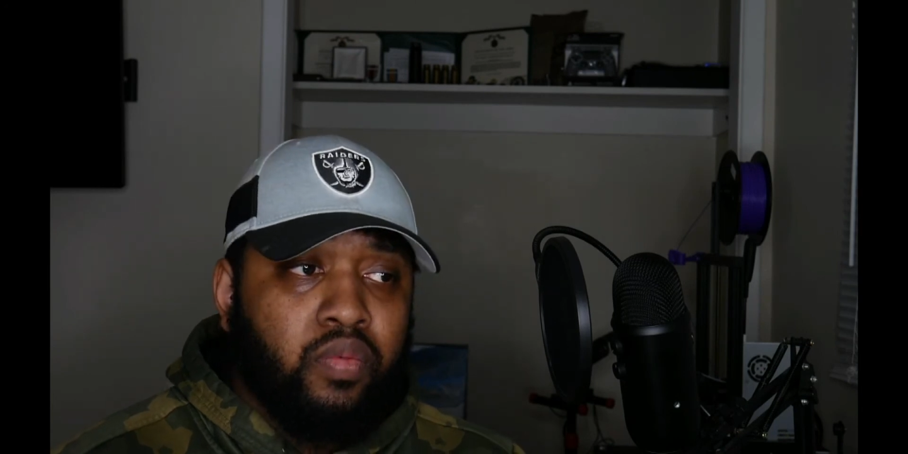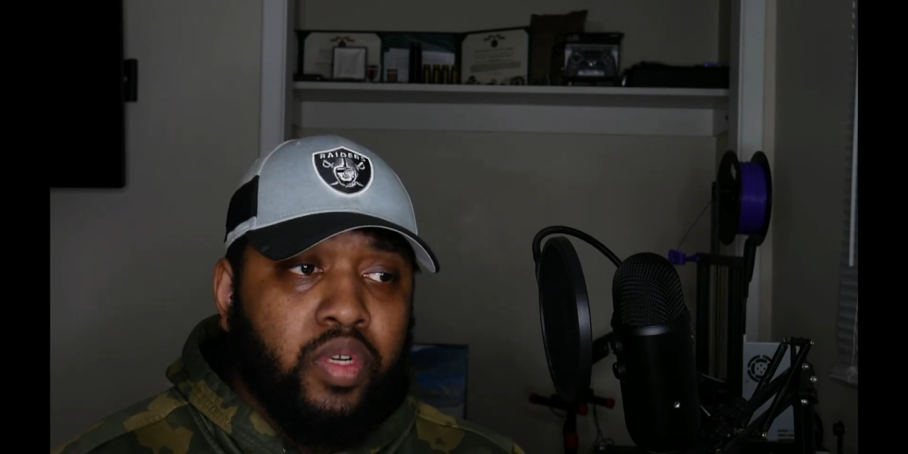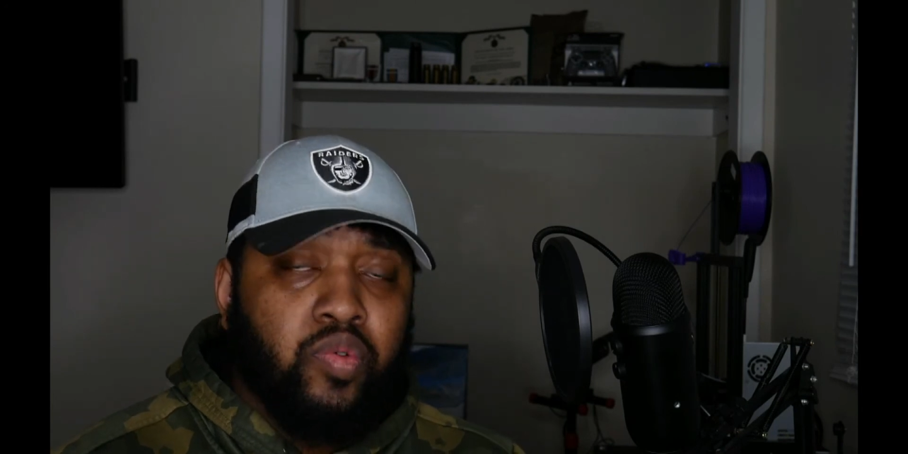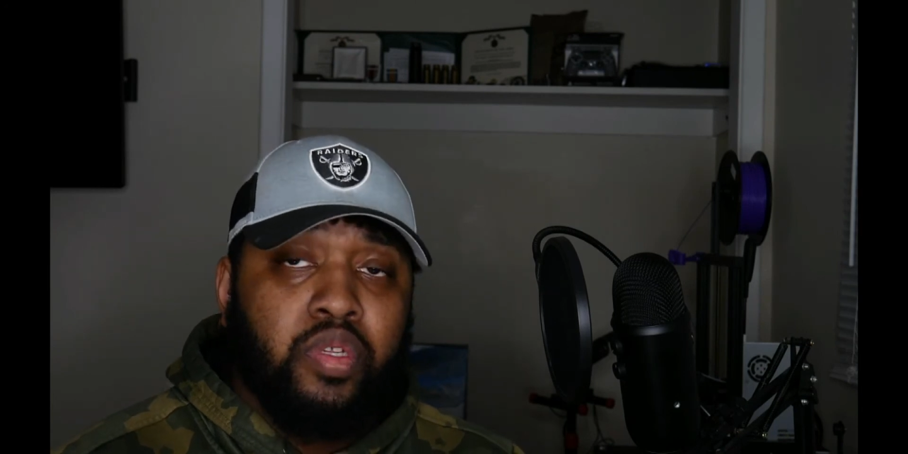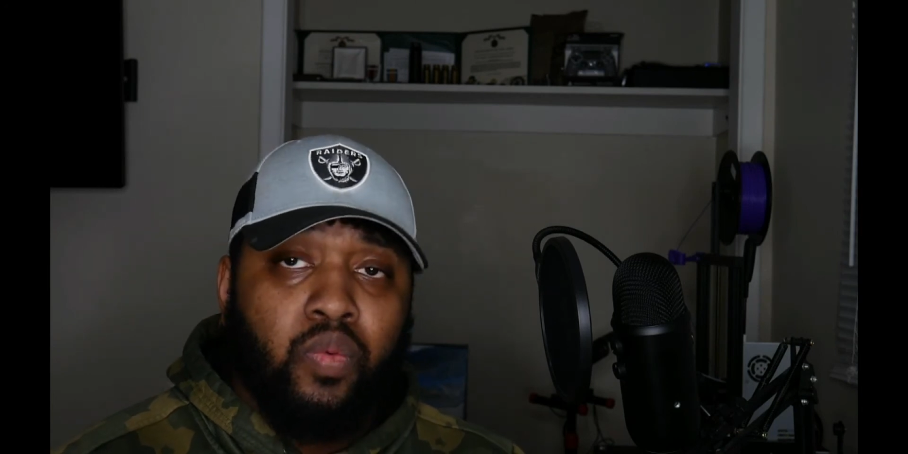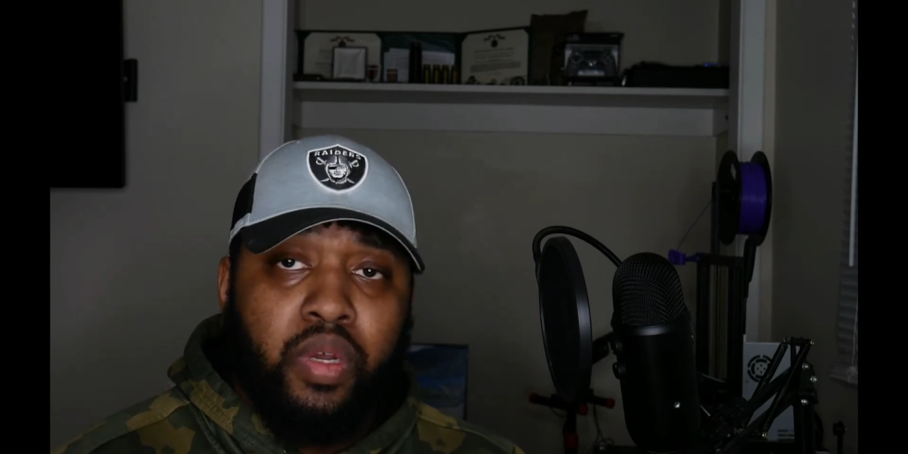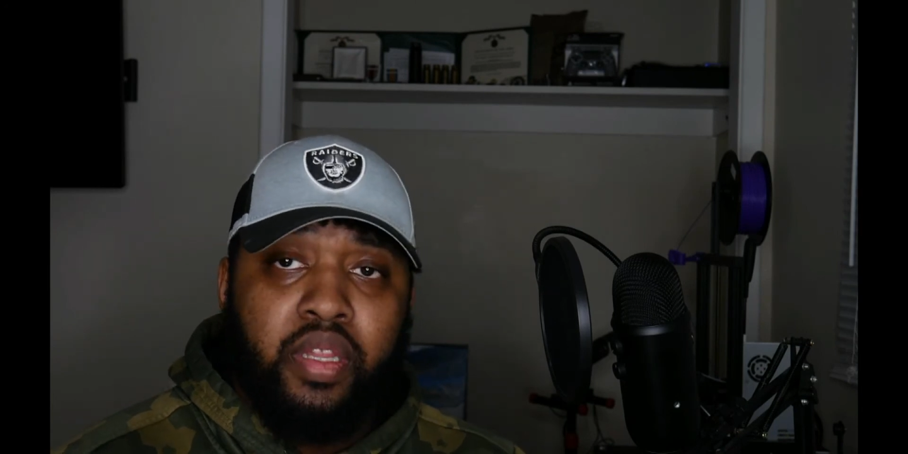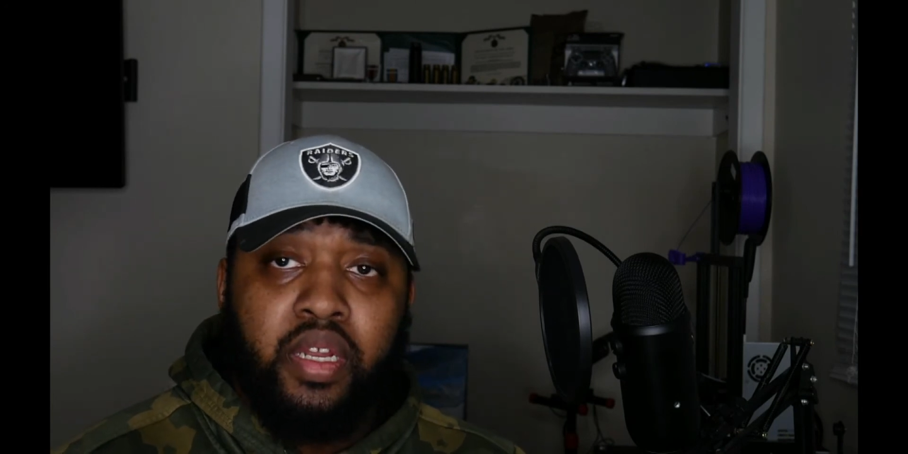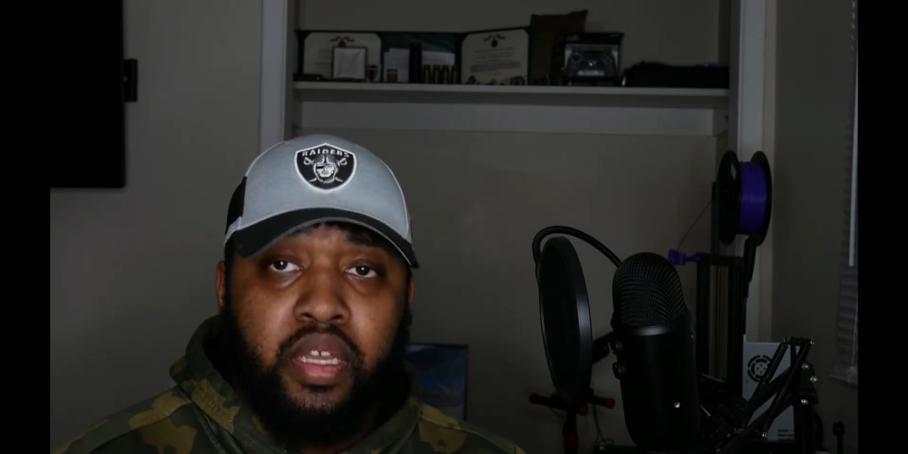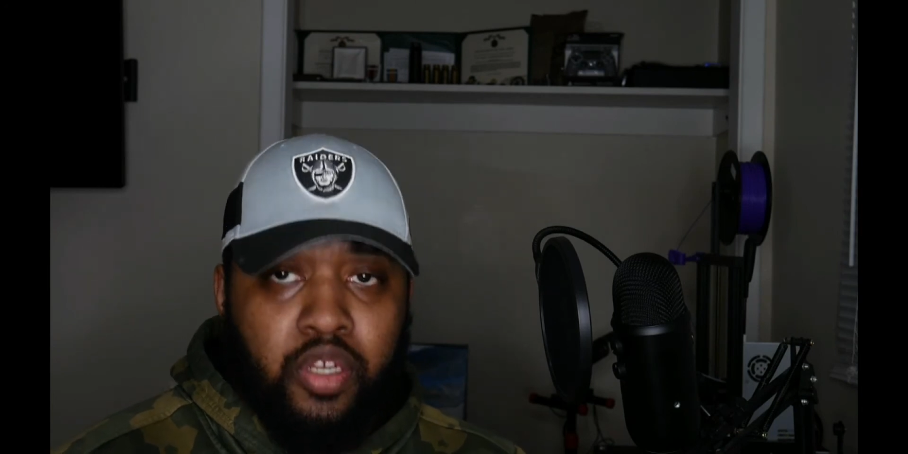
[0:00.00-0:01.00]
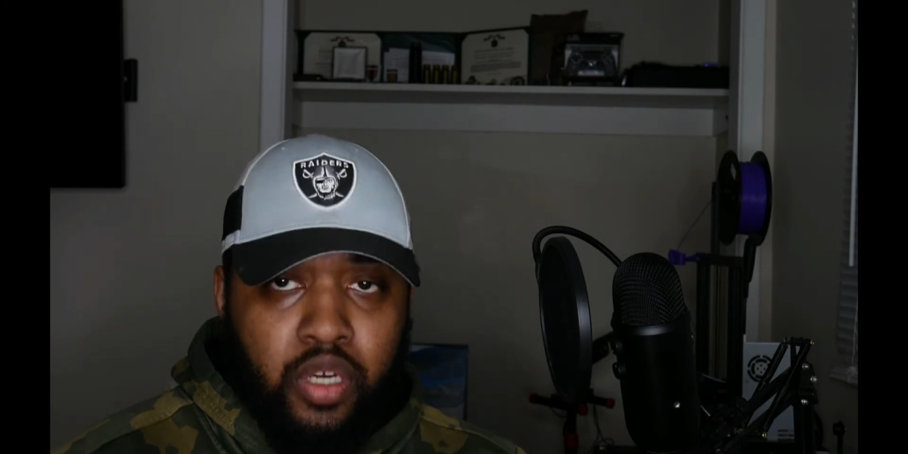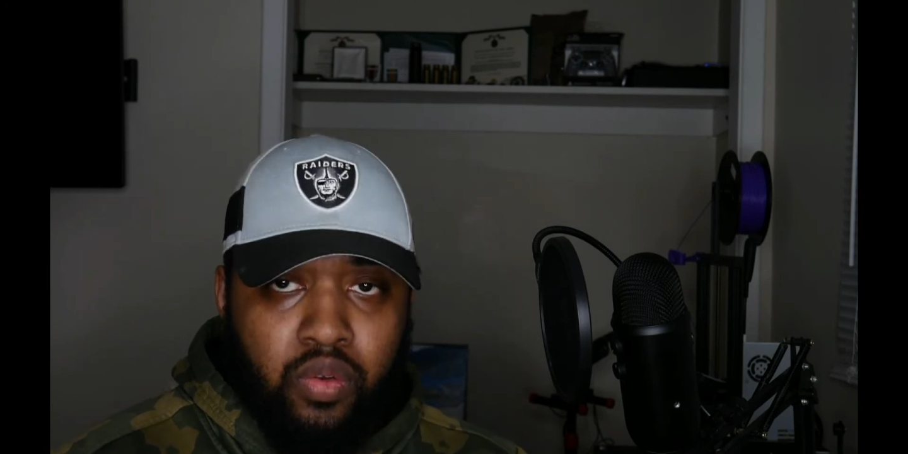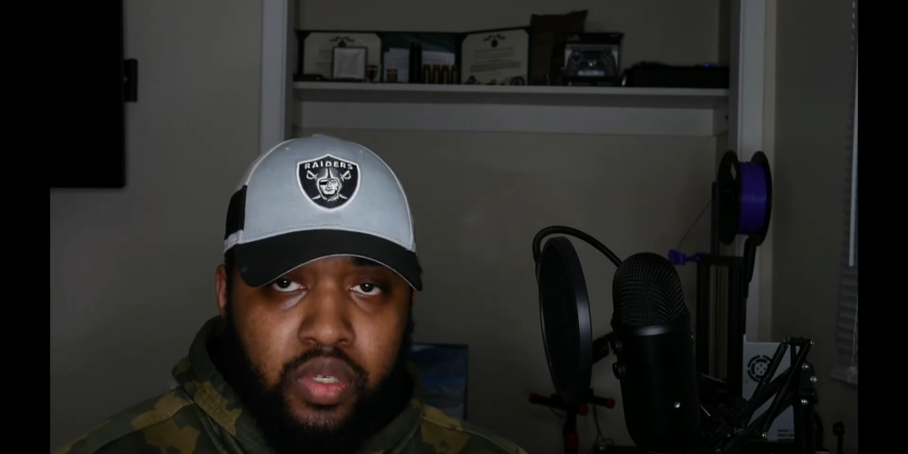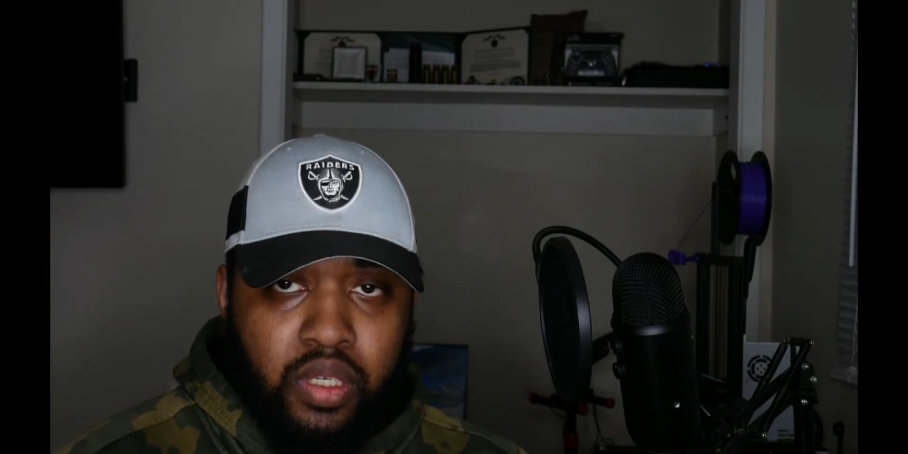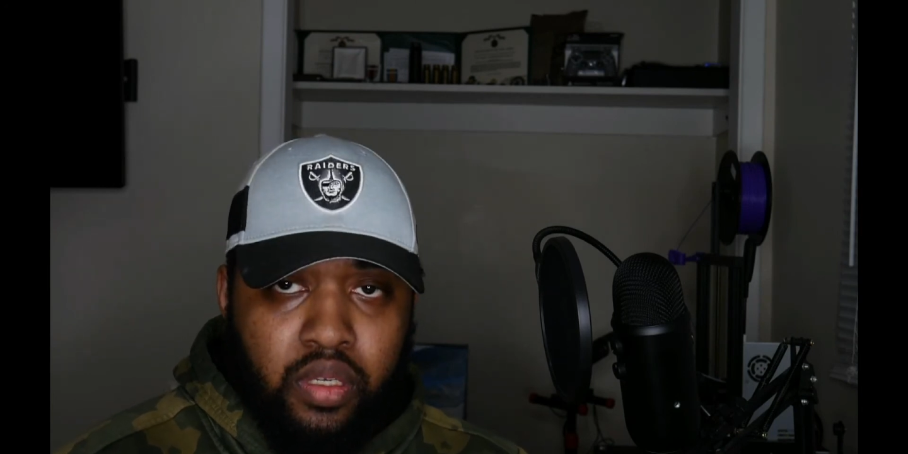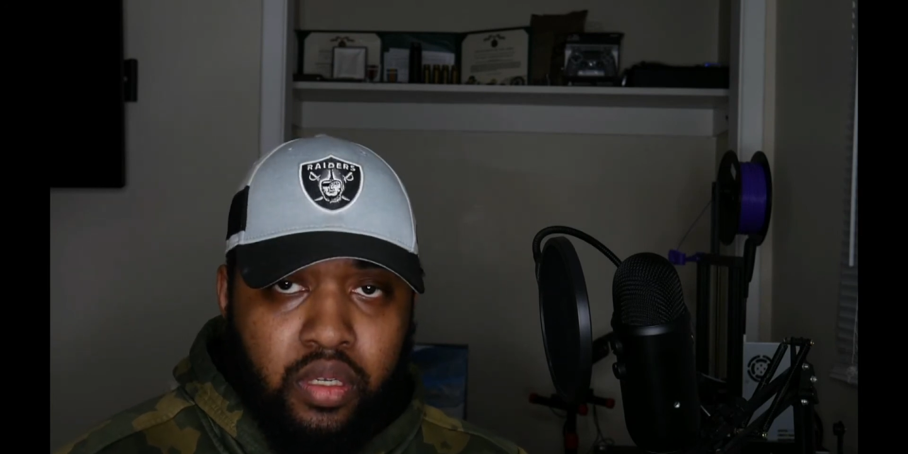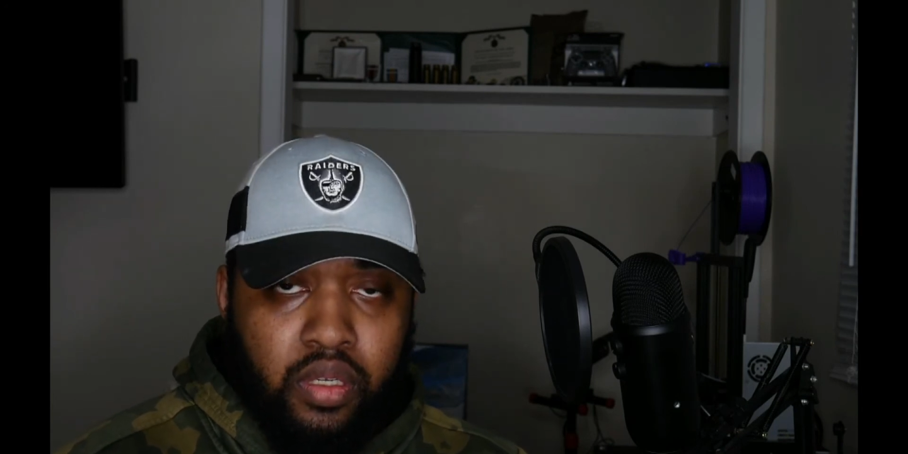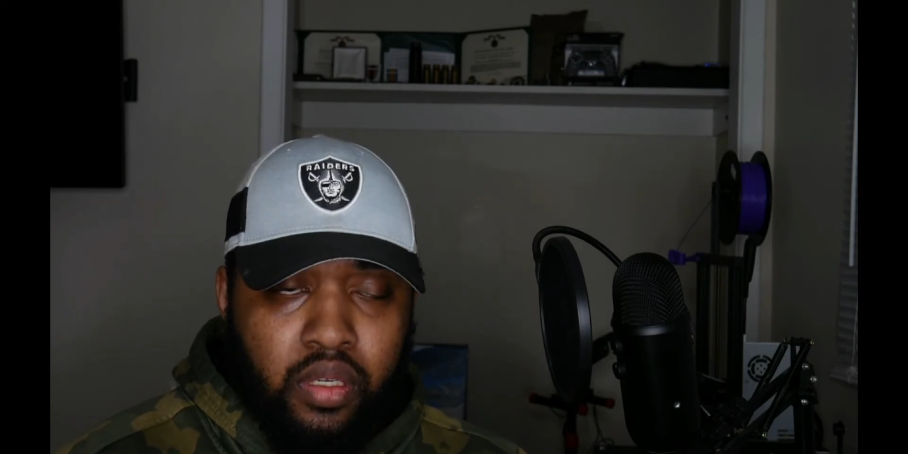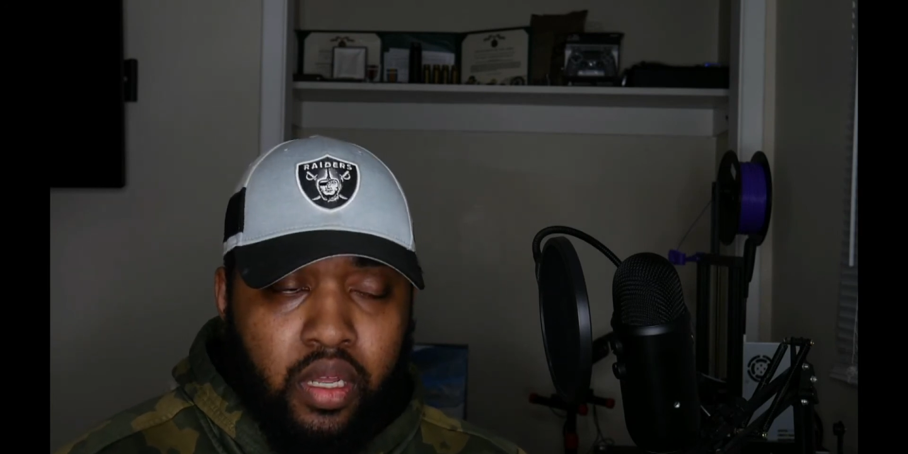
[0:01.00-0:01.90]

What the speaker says: which was the one that he had chosen